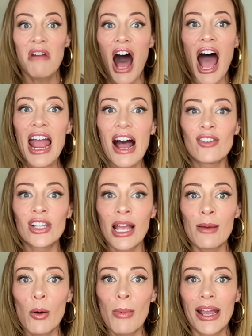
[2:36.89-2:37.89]
I have a
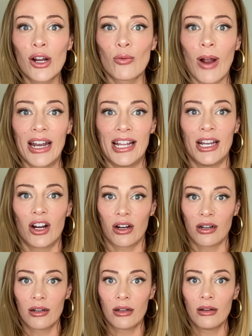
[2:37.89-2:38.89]
label maker right here.